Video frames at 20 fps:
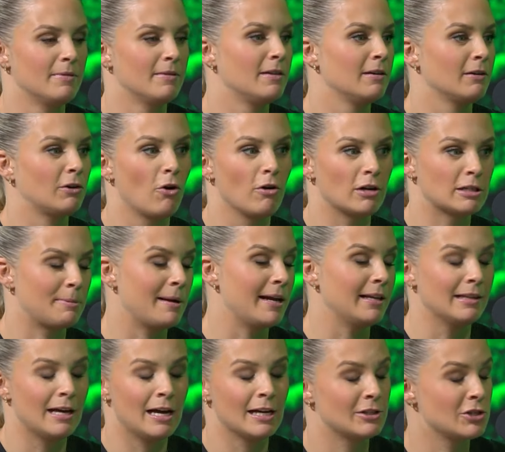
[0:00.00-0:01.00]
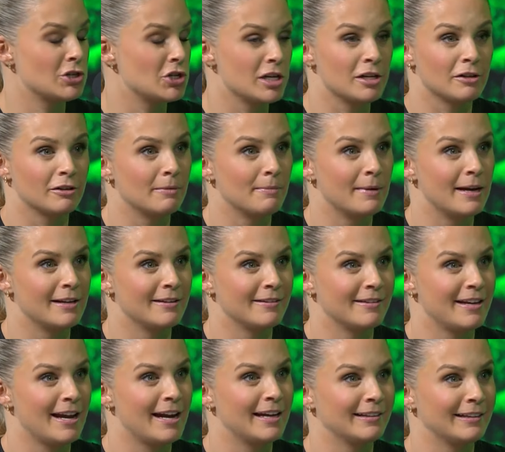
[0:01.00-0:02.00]
The Cox Plate last year, I mean,
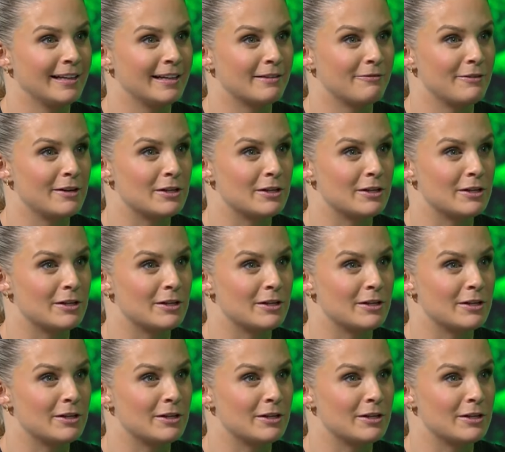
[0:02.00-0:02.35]
the 8-length